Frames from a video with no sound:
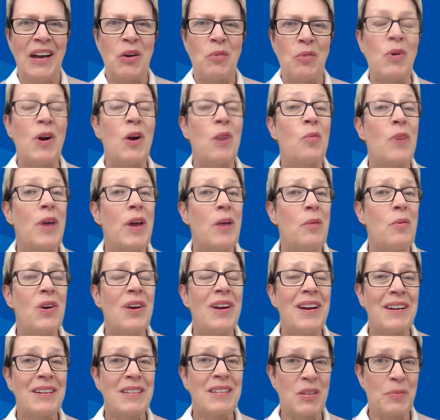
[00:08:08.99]
where we were
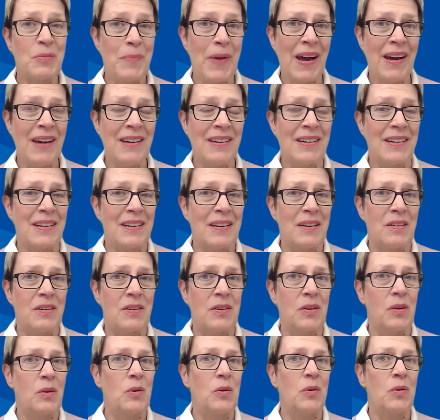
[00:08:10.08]
expected
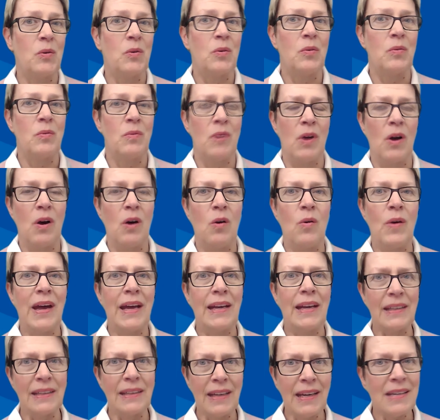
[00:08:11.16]
to know
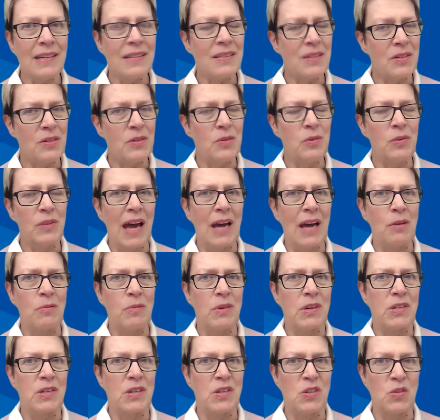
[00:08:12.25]
at least two
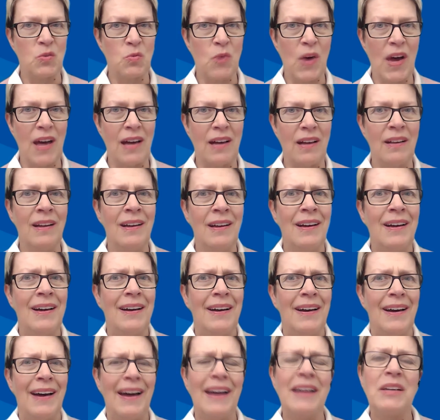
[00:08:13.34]
languages well
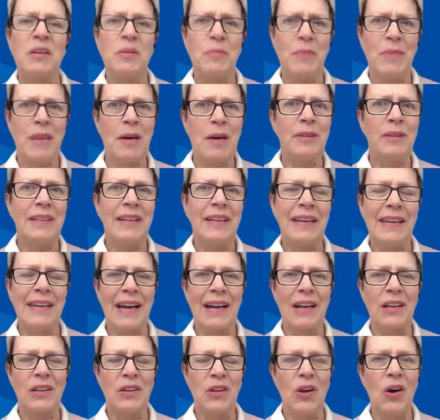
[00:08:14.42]
and to be able to
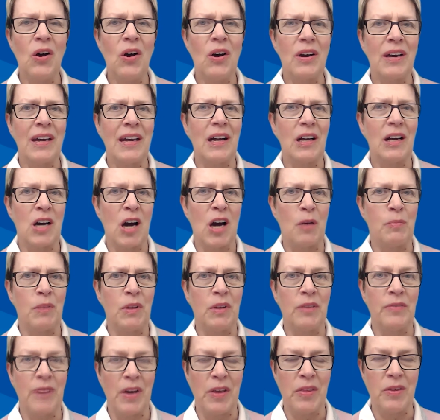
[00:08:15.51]
get along in a couple
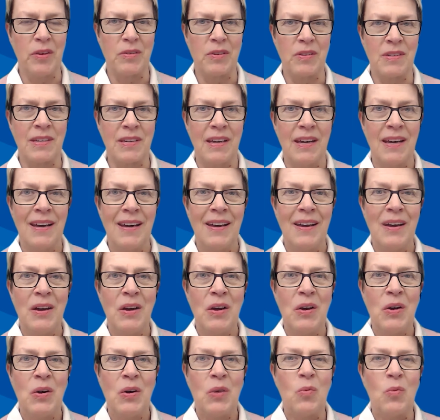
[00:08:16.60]
of others.
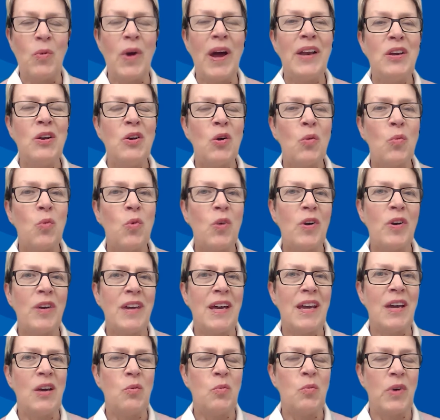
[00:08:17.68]
When you're
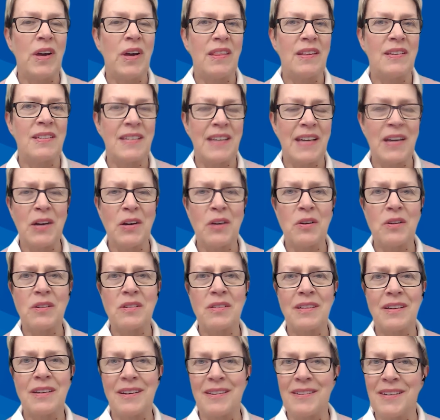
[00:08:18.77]
working with singers,
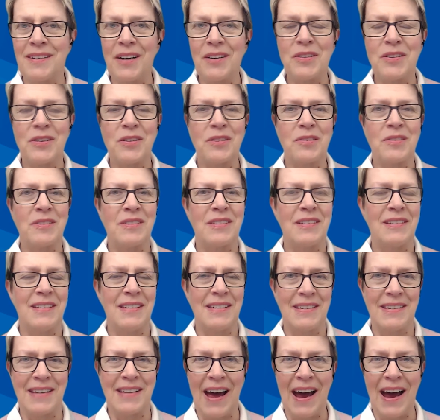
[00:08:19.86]
conductors,
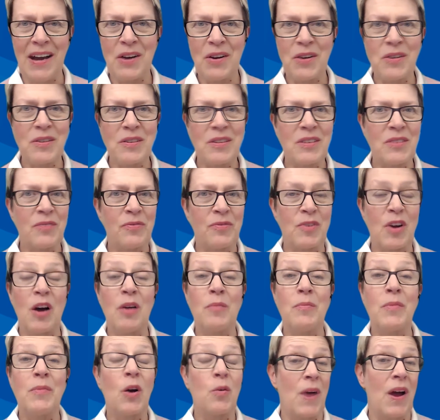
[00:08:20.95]
designers
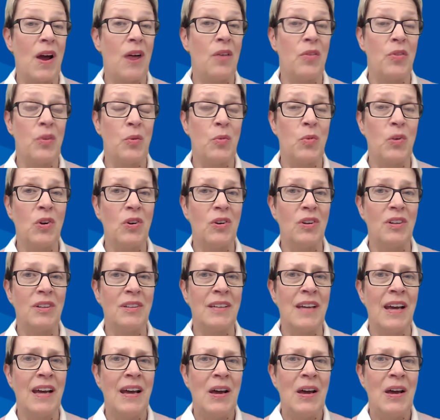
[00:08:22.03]
from around the world,